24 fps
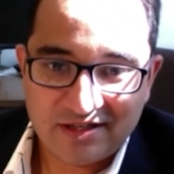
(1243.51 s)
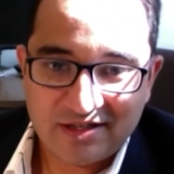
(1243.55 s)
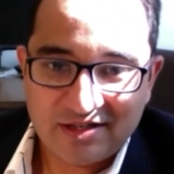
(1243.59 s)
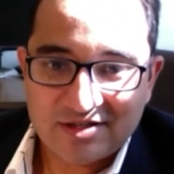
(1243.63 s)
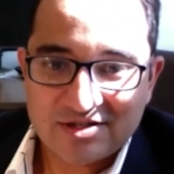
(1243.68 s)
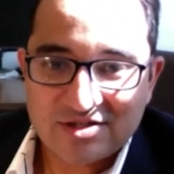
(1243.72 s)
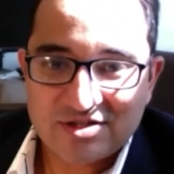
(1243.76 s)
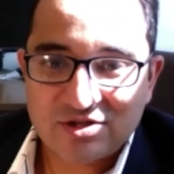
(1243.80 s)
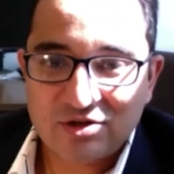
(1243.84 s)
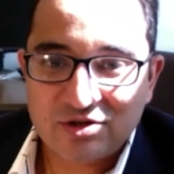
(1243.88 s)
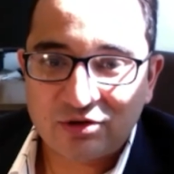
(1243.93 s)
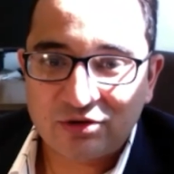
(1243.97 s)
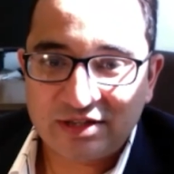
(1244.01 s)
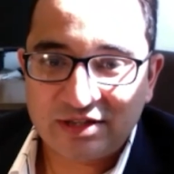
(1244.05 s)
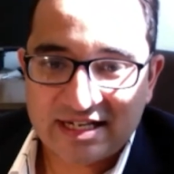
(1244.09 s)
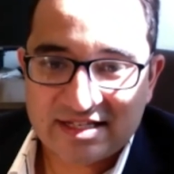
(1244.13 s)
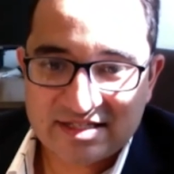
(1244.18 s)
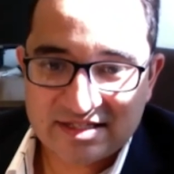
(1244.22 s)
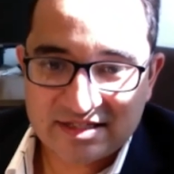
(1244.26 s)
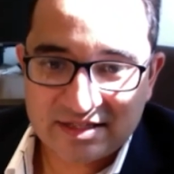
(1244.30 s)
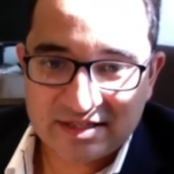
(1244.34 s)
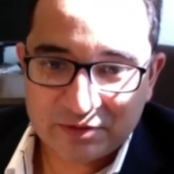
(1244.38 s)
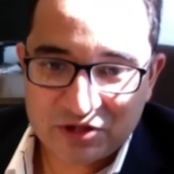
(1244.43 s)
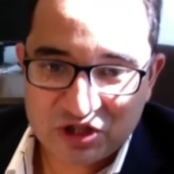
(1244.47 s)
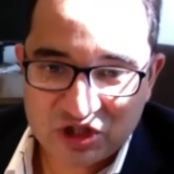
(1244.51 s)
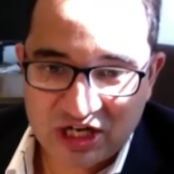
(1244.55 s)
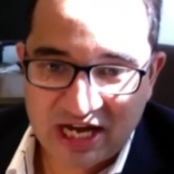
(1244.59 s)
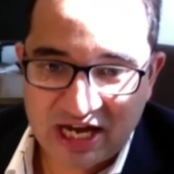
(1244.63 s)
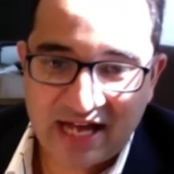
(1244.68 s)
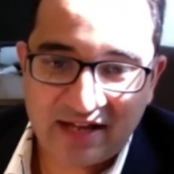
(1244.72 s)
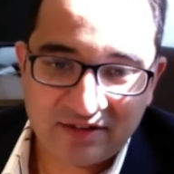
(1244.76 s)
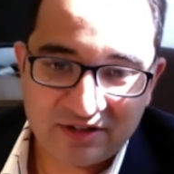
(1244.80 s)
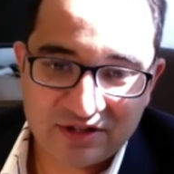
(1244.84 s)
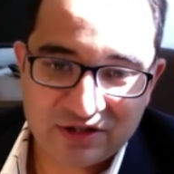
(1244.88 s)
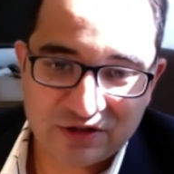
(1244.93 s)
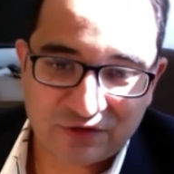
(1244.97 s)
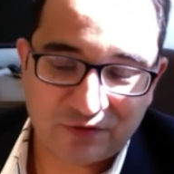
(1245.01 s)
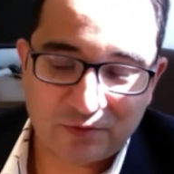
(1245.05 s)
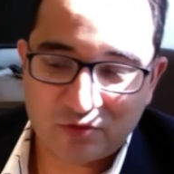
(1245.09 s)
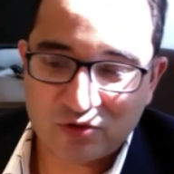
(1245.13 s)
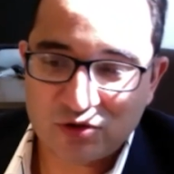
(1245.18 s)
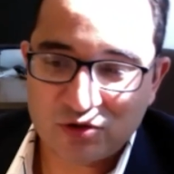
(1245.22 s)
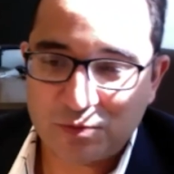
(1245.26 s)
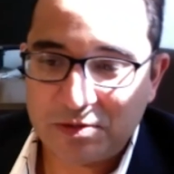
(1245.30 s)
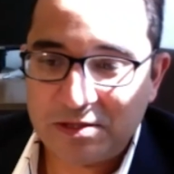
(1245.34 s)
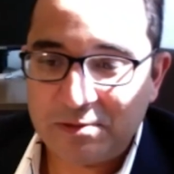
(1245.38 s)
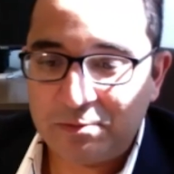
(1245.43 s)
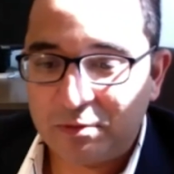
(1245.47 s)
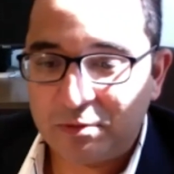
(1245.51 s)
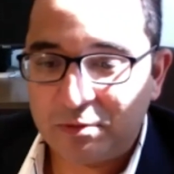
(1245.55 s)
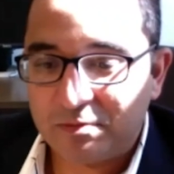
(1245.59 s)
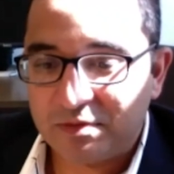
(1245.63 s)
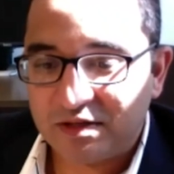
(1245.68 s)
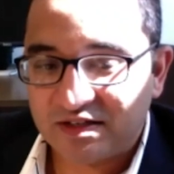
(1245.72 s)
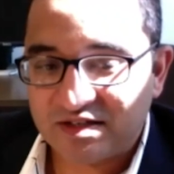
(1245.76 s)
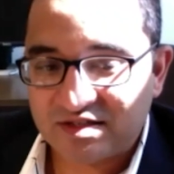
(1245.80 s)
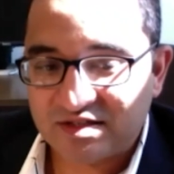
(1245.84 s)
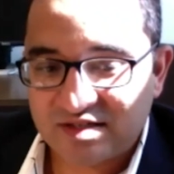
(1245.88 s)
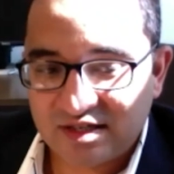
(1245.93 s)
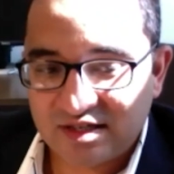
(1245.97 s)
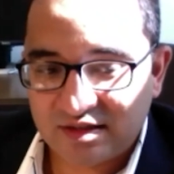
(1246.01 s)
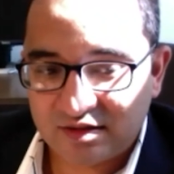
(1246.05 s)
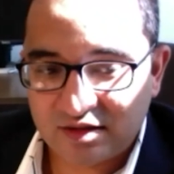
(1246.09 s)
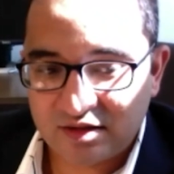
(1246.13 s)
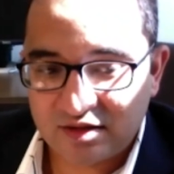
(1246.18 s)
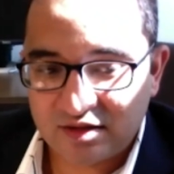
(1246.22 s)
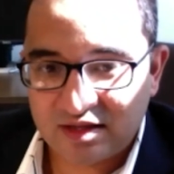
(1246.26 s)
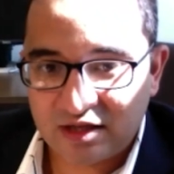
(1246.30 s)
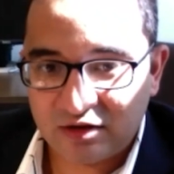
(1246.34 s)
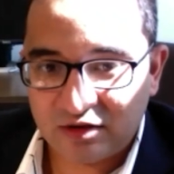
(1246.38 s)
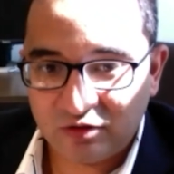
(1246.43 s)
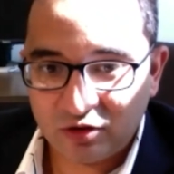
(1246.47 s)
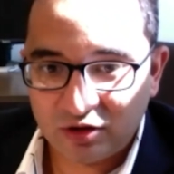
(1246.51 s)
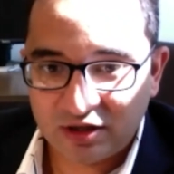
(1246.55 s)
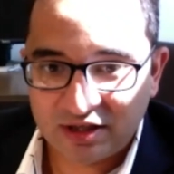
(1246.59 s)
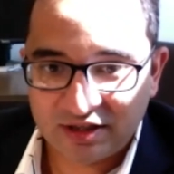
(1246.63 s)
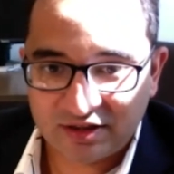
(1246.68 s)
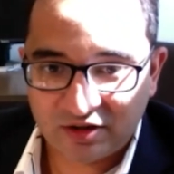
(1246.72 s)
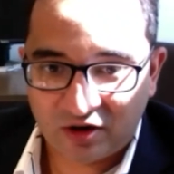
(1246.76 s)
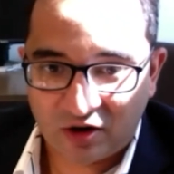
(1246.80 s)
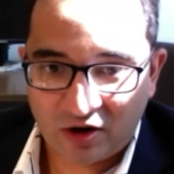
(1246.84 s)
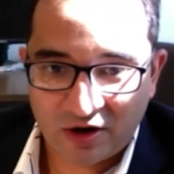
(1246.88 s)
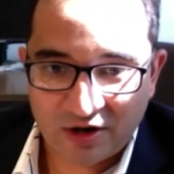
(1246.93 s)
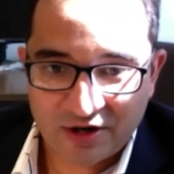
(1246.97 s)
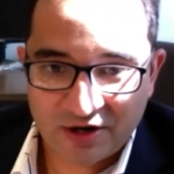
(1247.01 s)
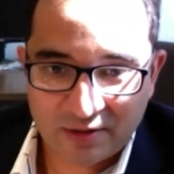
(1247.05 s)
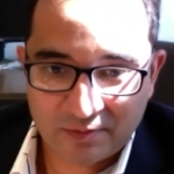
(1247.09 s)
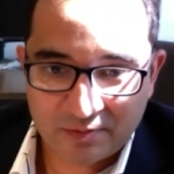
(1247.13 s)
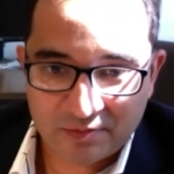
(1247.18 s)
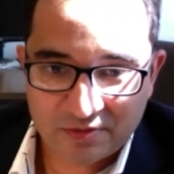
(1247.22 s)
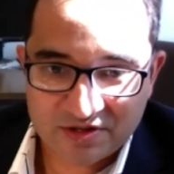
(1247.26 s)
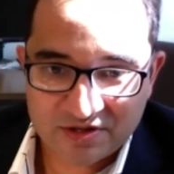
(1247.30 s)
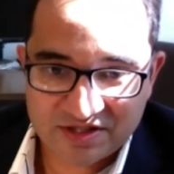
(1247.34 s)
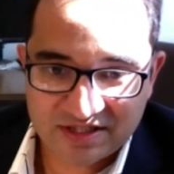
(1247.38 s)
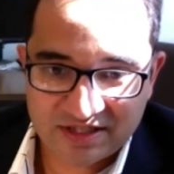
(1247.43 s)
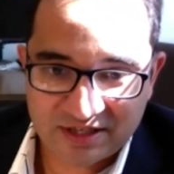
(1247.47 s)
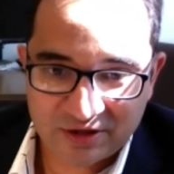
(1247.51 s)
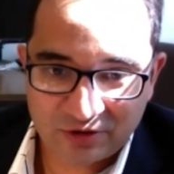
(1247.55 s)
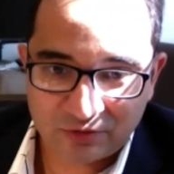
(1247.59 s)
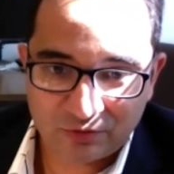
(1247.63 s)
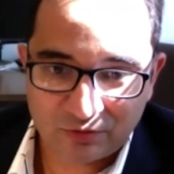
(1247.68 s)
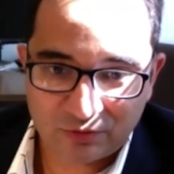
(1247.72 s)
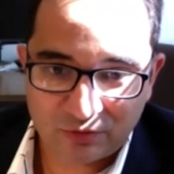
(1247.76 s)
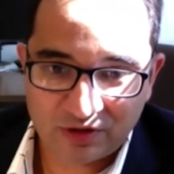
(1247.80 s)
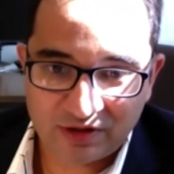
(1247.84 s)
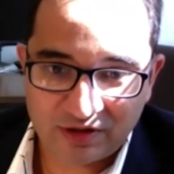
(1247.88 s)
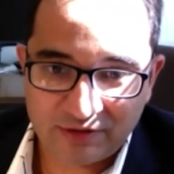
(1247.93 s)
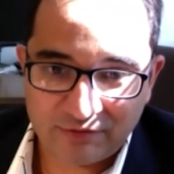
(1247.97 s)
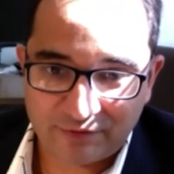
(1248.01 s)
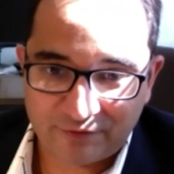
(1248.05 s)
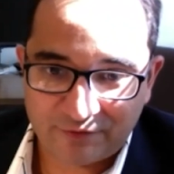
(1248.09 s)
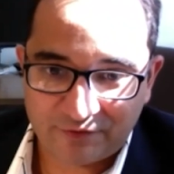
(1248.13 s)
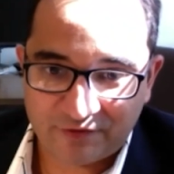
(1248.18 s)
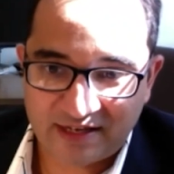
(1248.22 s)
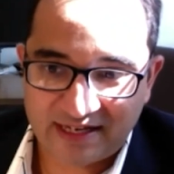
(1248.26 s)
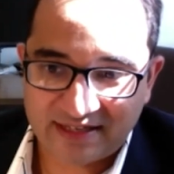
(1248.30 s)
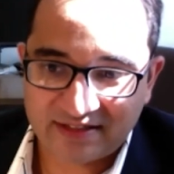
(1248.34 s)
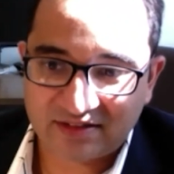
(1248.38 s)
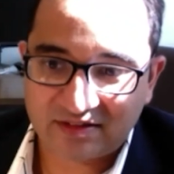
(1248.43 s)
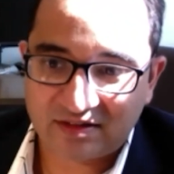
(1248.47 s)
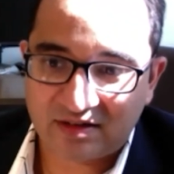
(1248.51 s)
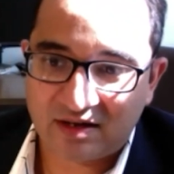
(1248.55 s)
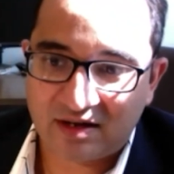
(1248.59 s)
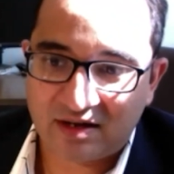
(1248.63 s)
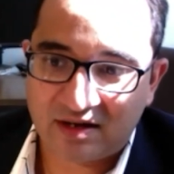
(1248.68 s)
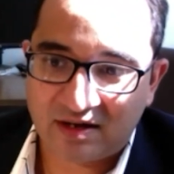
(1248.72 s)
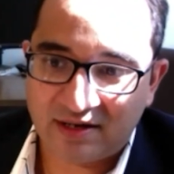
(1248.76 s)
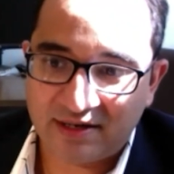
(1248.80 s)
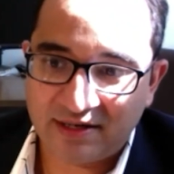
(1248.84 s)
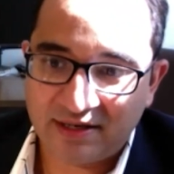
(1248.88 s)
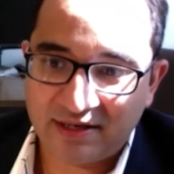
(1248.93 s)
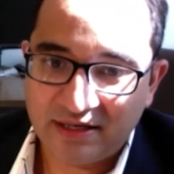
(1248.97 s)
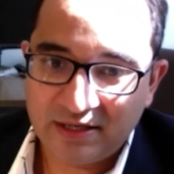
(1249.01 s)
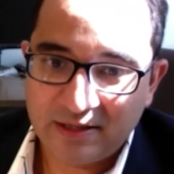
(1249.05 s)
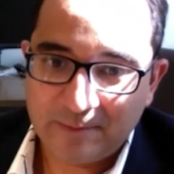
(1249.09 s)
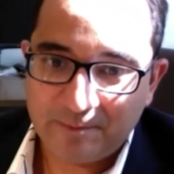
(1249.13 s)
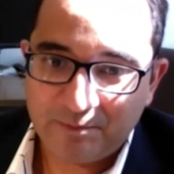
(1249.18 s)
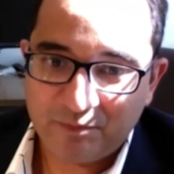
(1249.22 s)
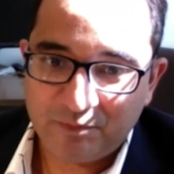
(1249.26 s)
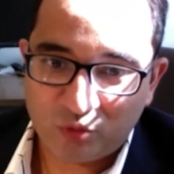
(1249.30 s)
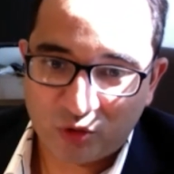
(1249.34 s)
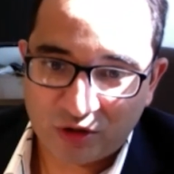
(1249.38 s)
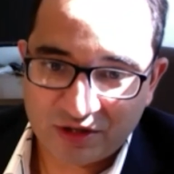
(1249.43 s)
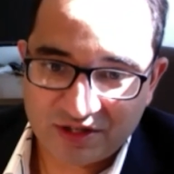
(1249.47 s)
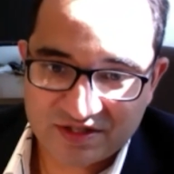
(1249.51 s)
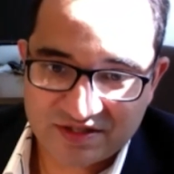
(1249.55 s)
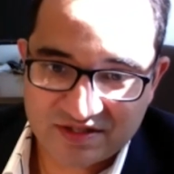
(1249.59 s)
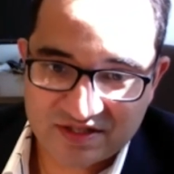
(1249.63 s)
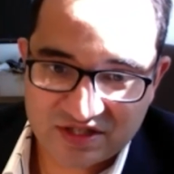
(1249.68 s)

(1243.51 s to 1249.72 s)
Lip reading: So that's the challenge for most people, because they look at the hard numbers and they don't really reflect on what is